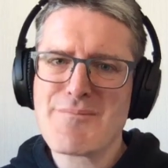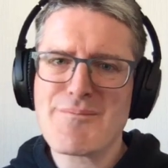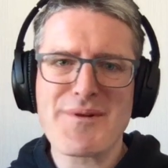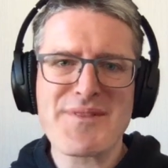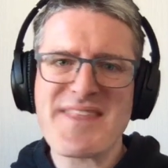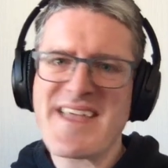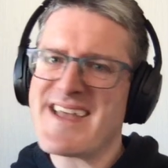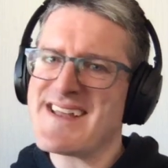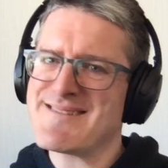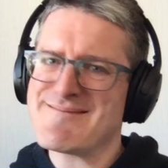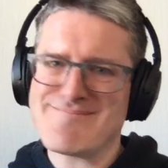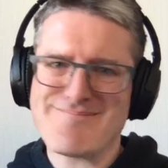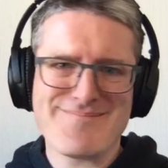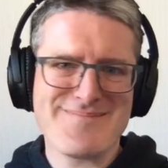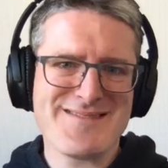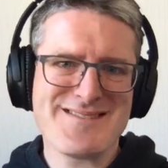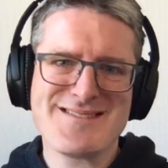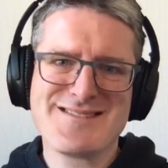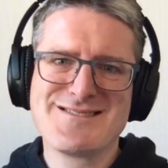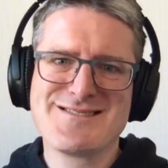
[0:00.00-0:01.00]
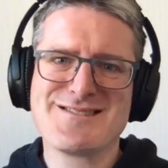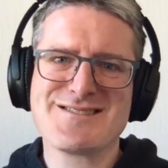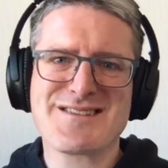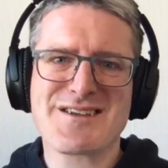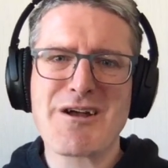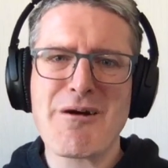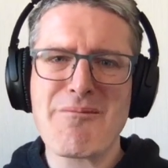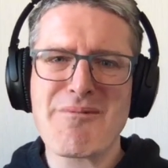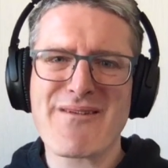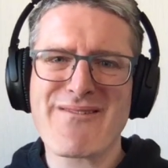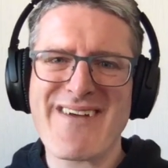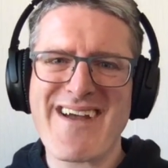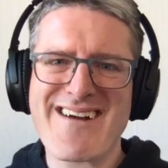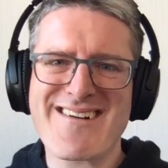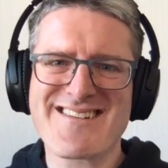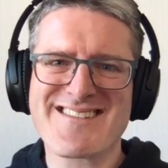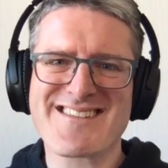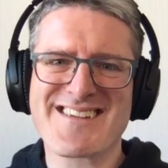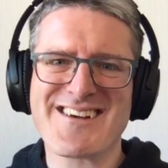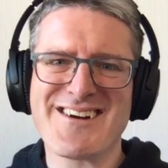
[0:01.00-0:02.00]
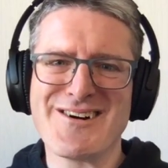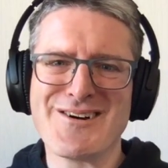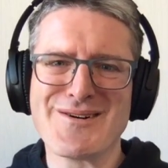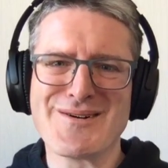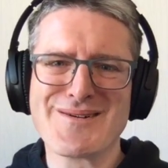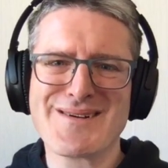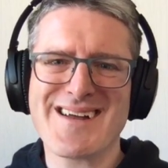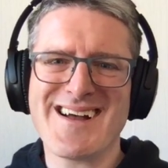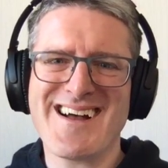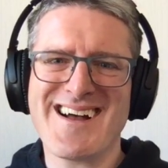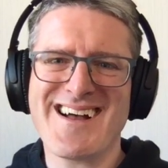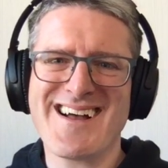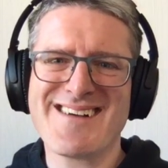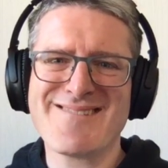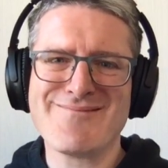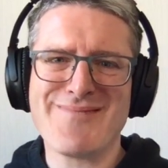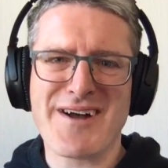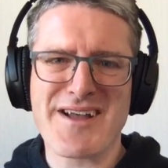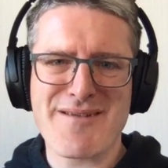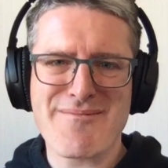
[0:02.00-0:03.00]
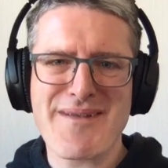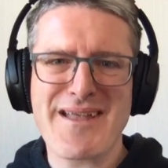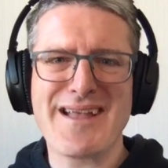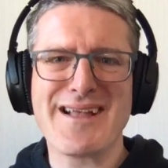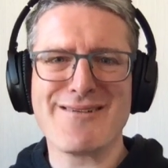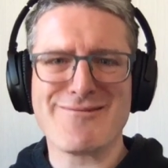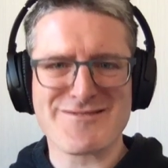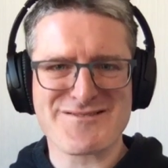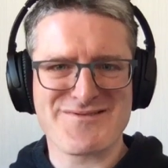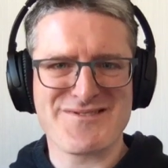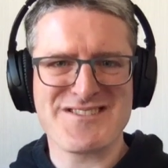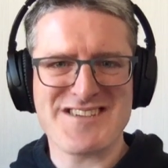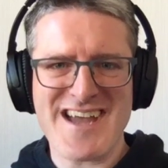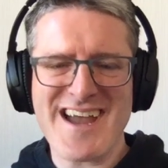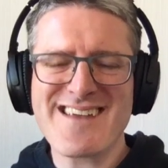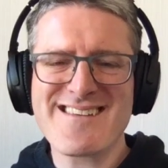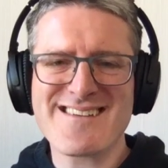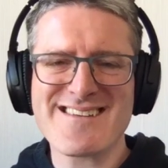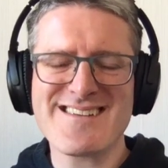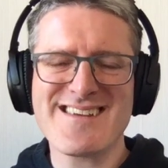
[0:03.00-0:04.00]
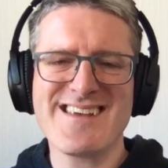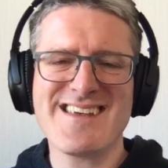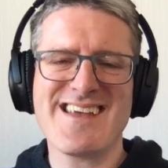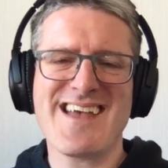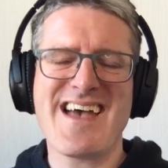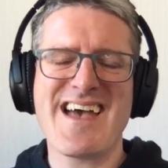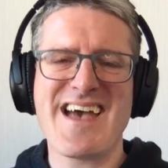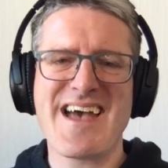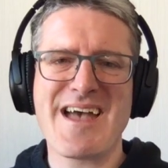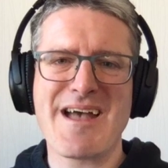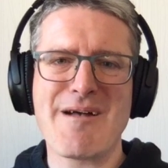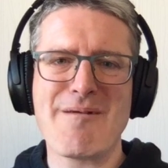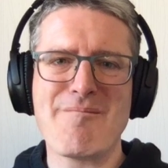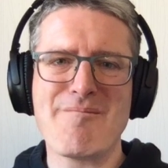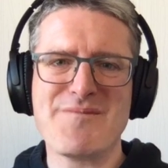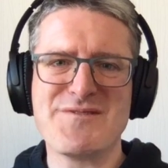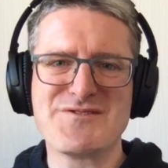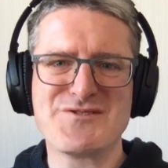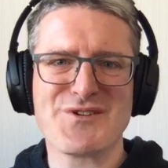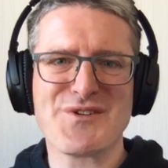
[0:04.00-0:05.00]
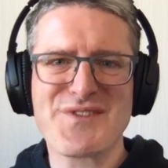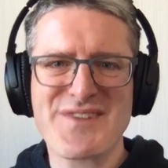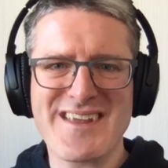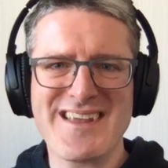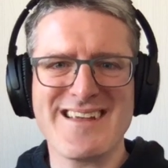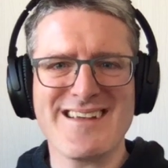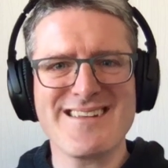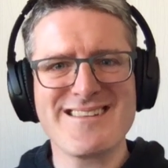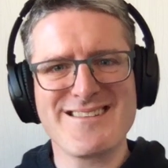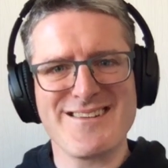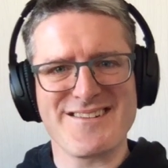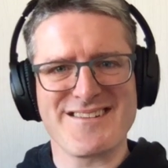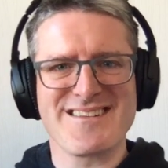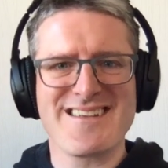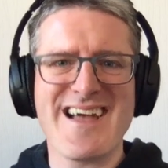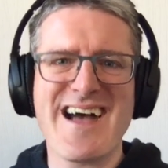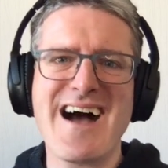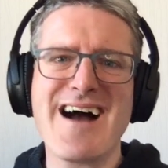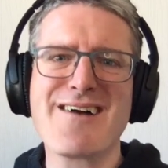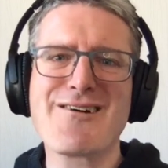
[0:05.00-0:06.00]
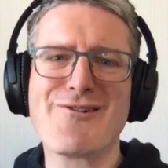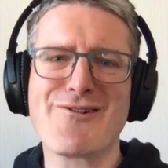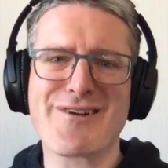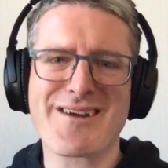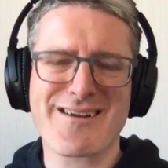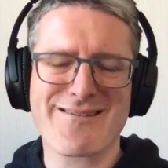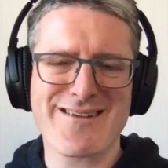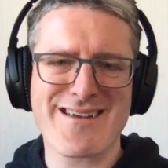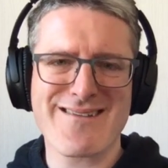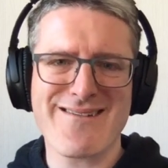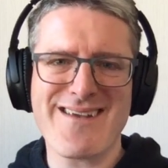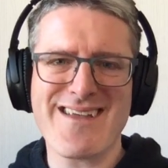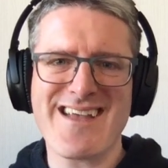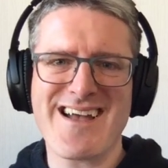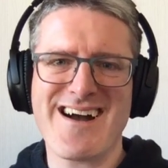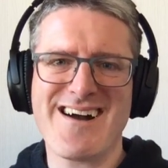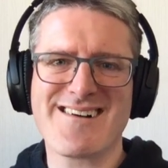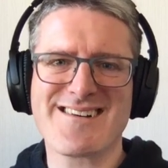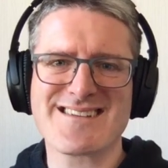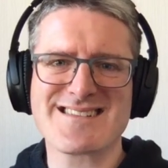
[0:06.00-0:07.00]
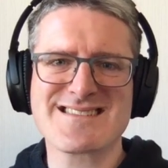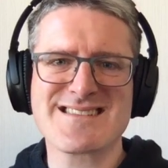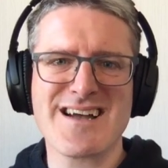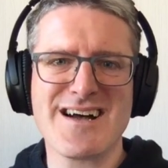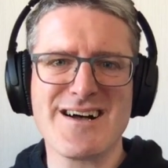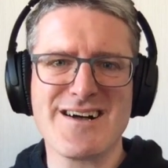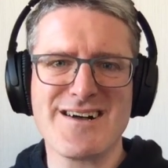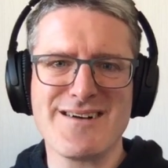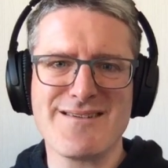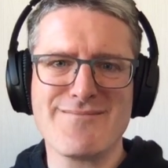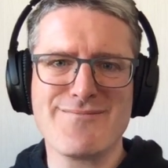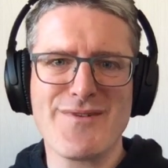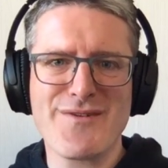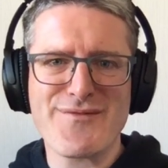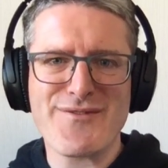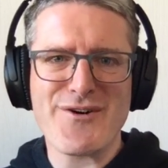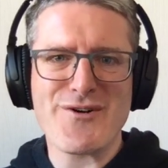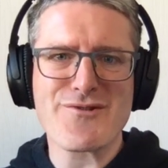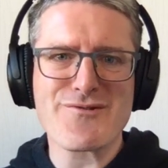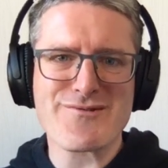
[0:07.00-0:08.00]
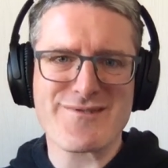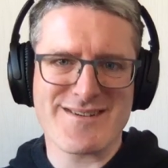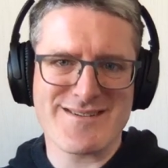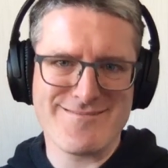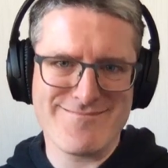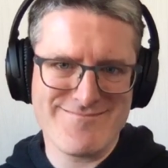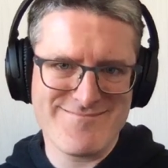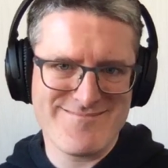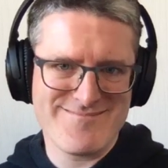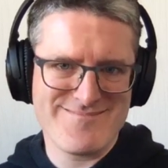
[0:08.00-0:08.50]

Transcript: But then, just a couple of hours ago, my appeal was rejected. Dúiltíocht don achorgar inné agus tá mo fógra